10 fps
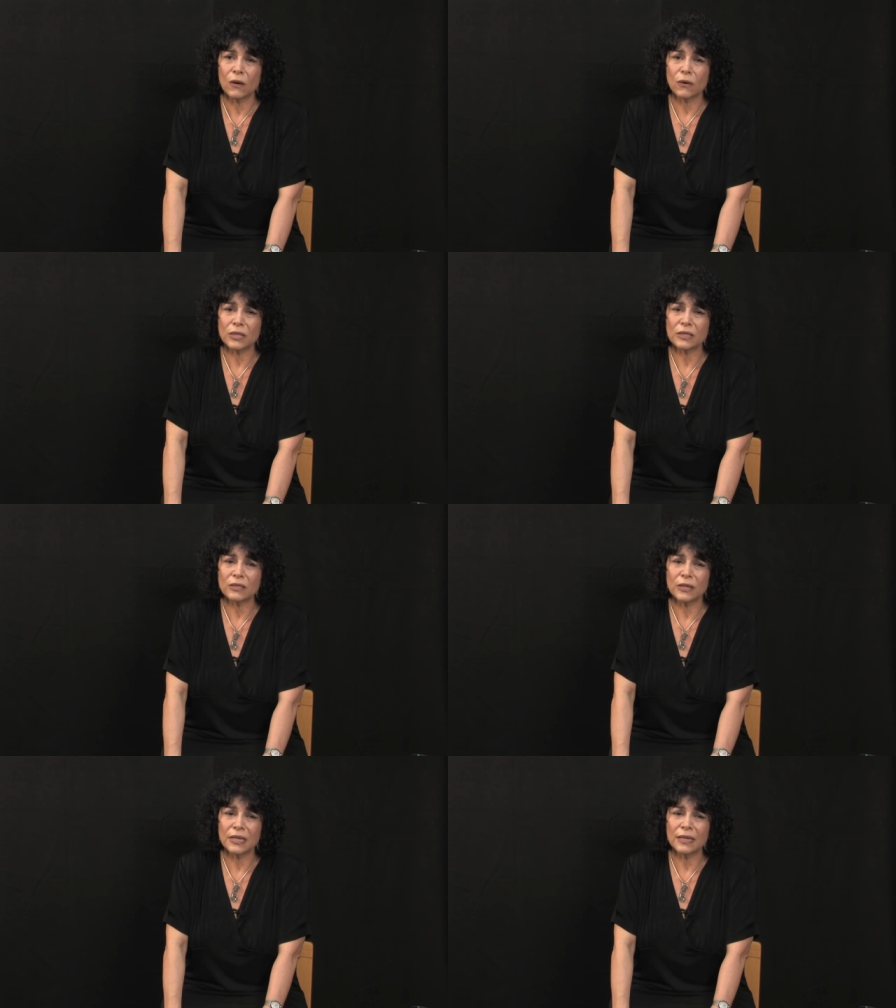or
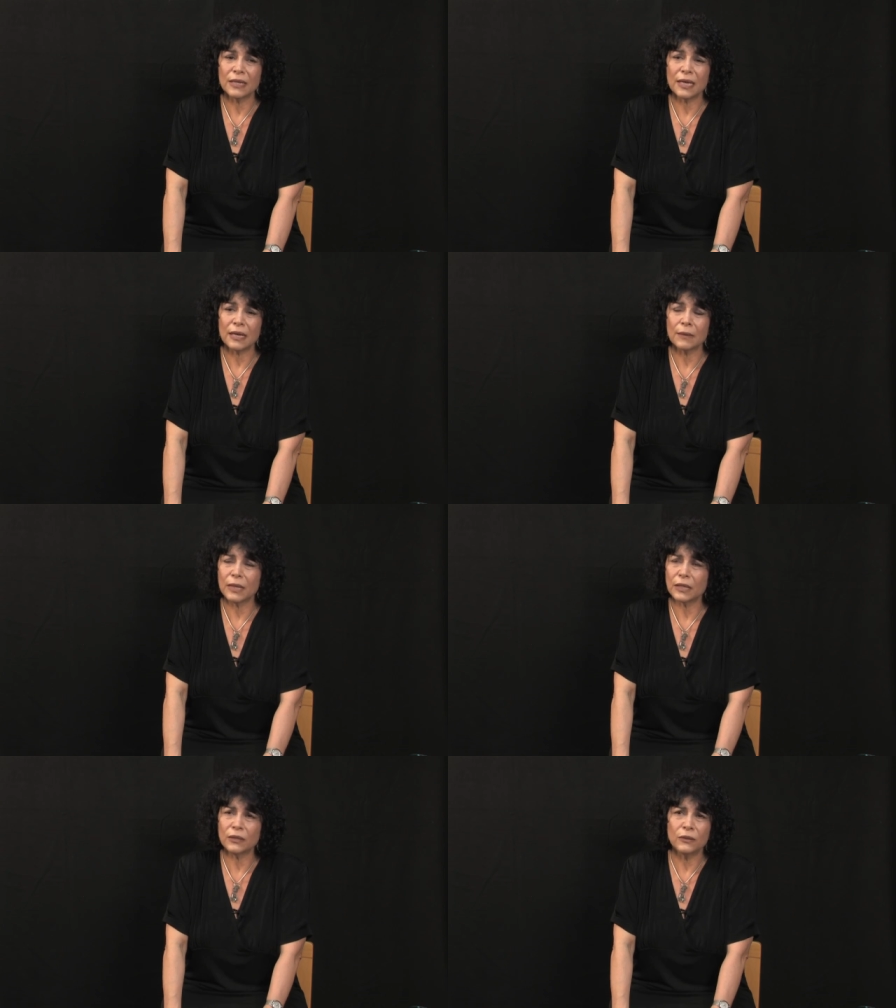starting
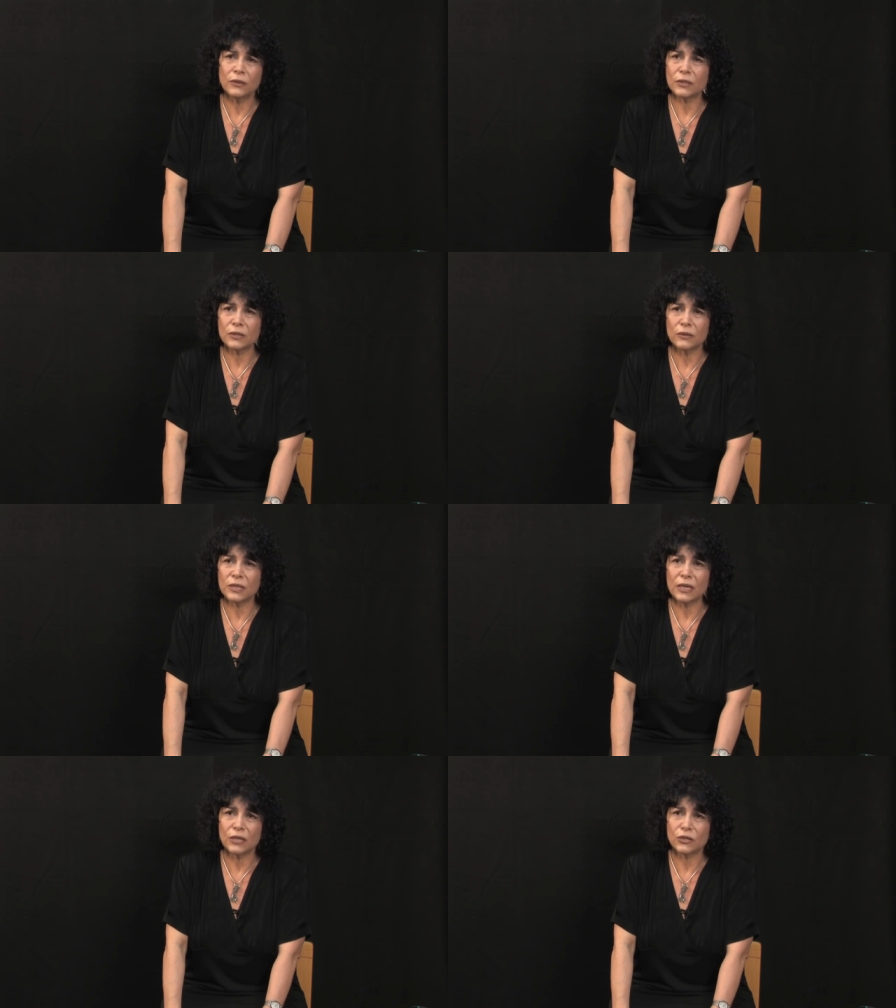a huge
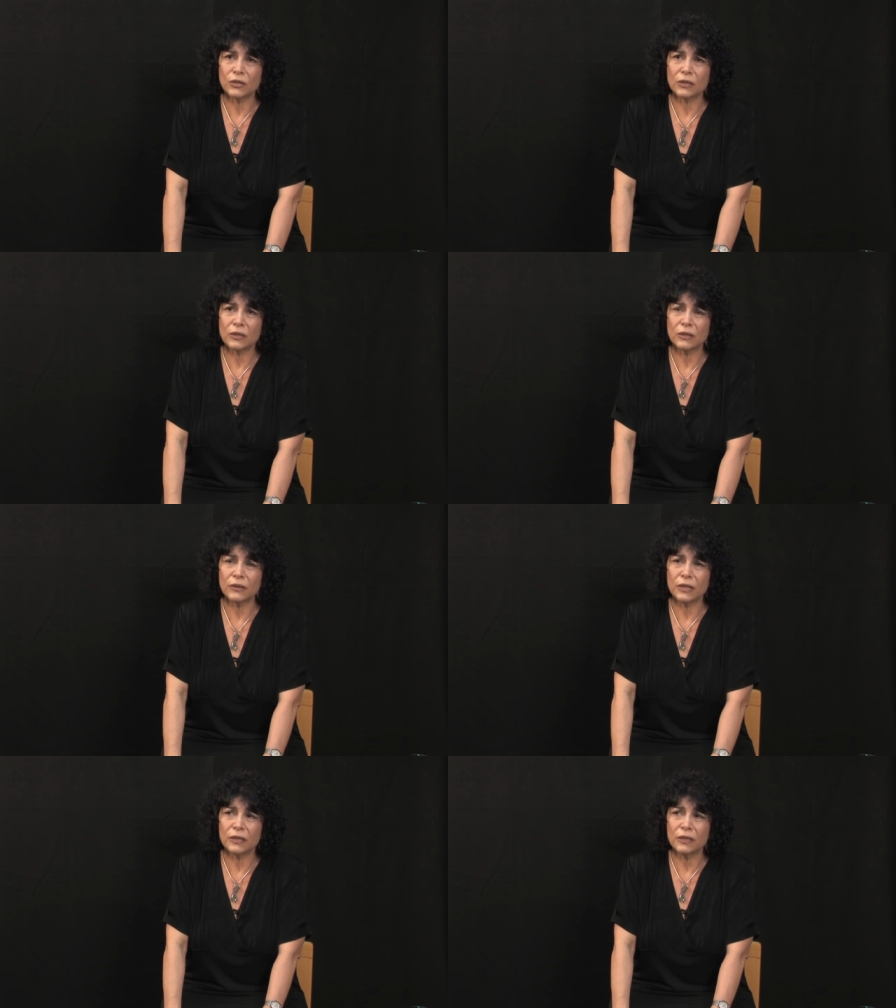association
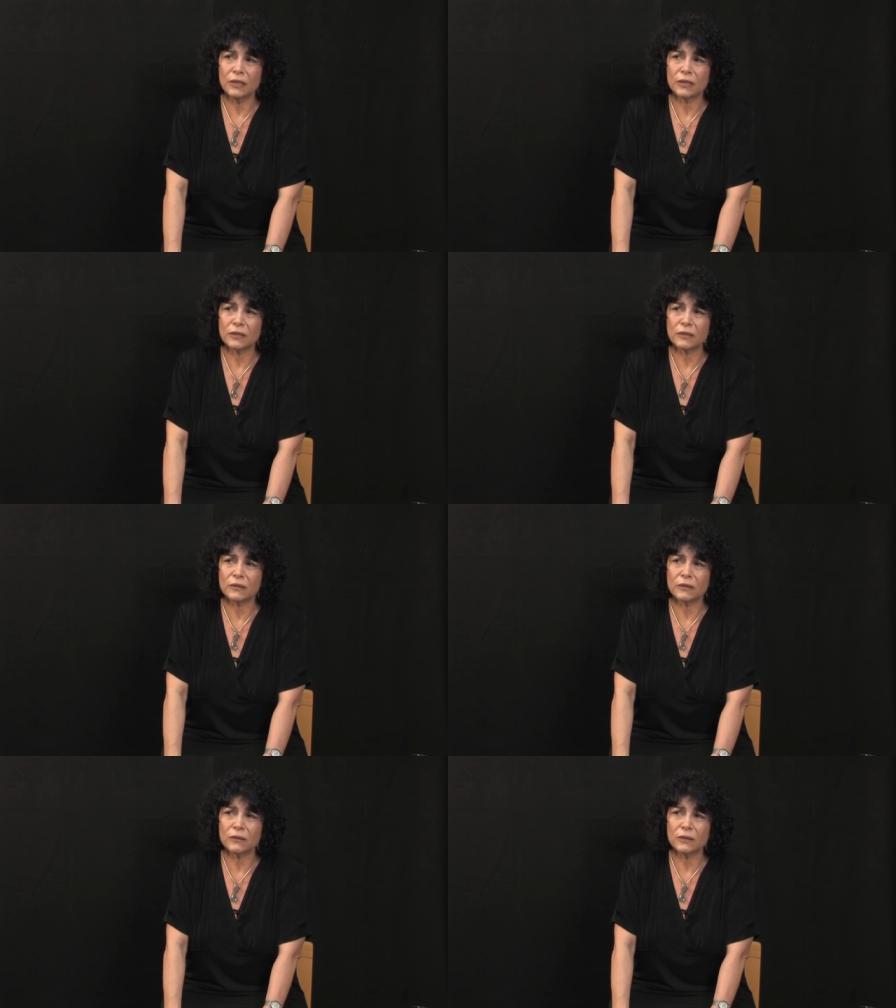called the
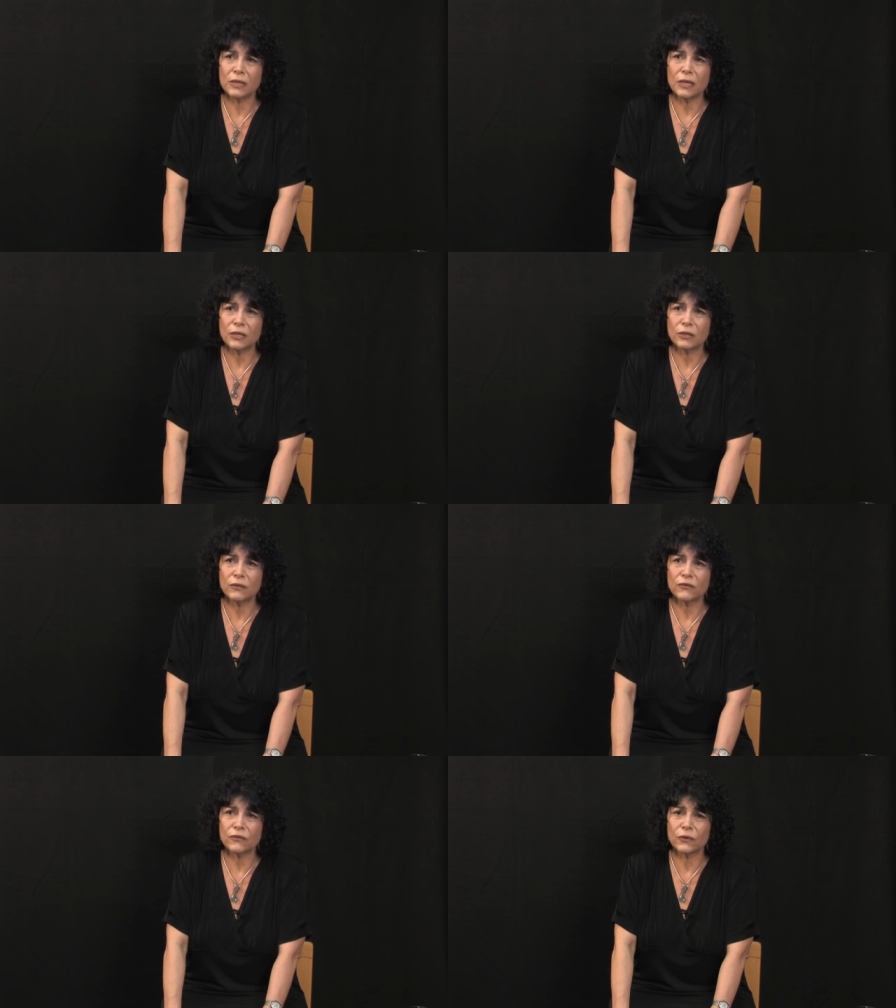
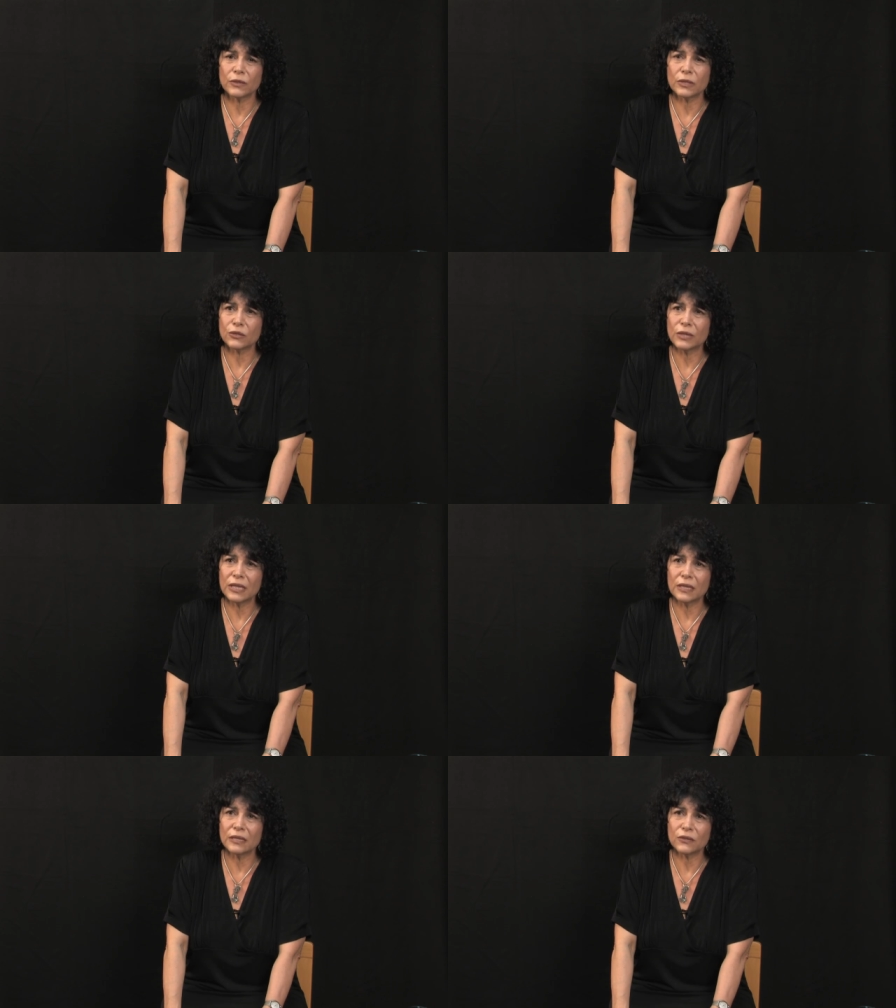Association for
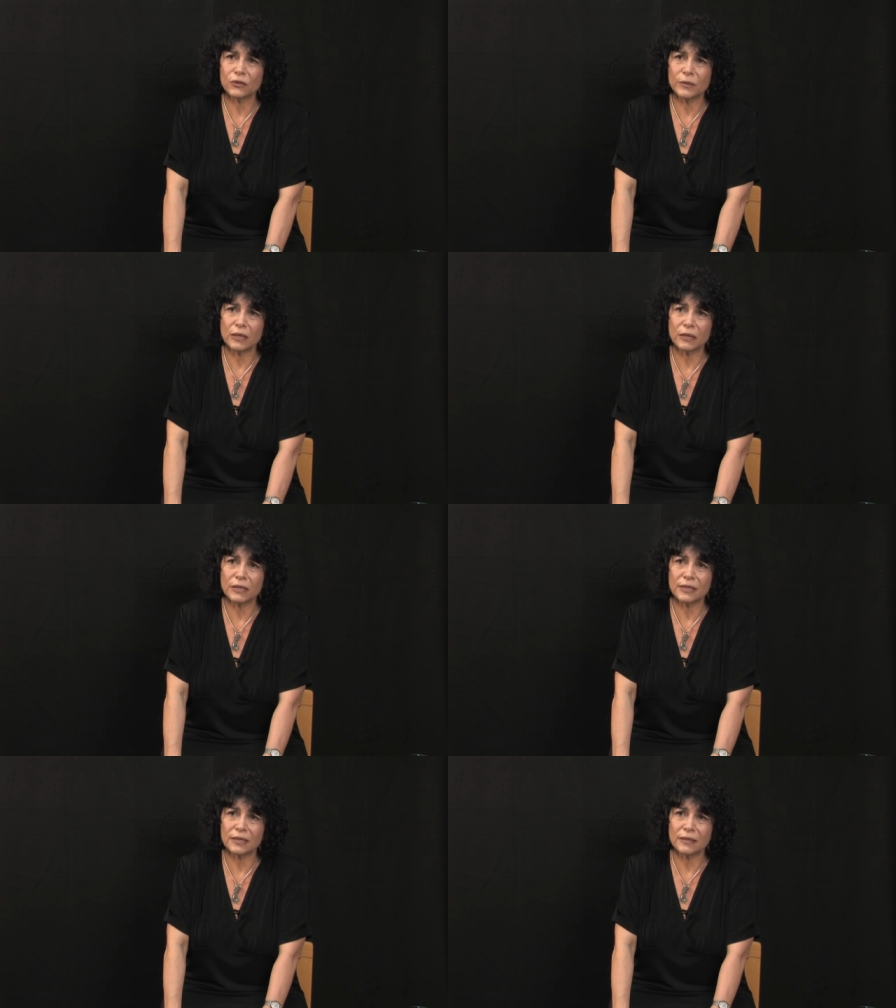String Instrument
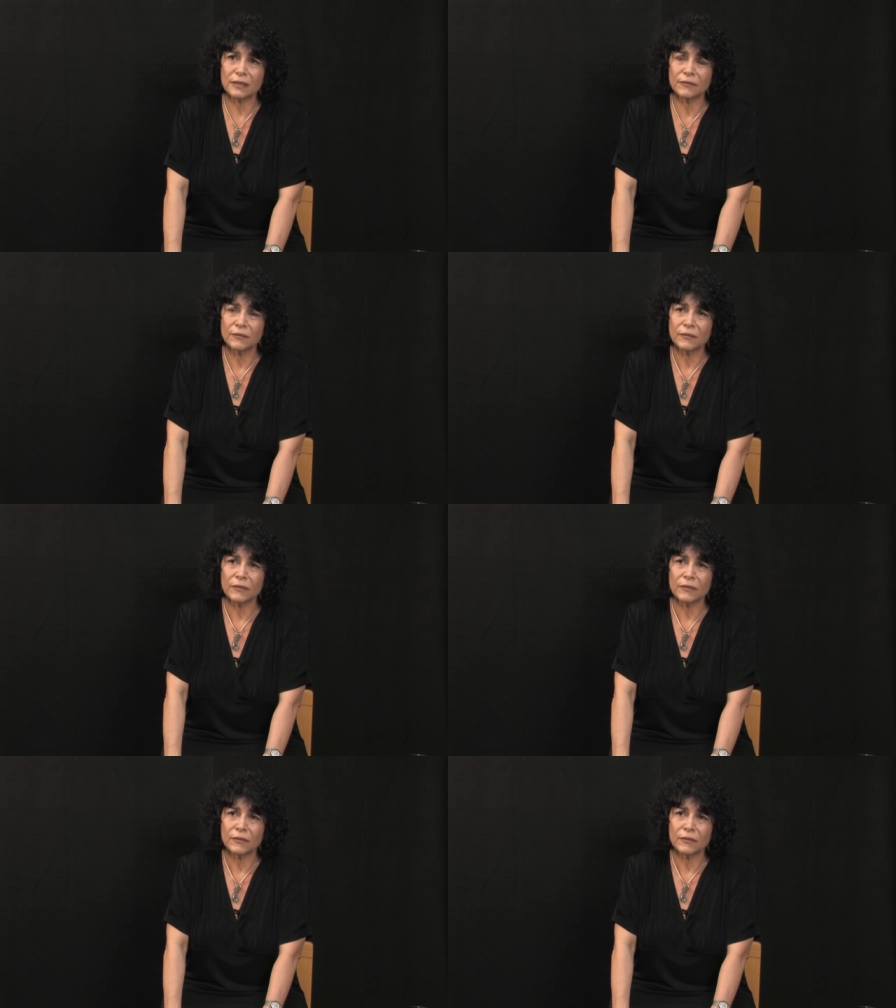Artisans.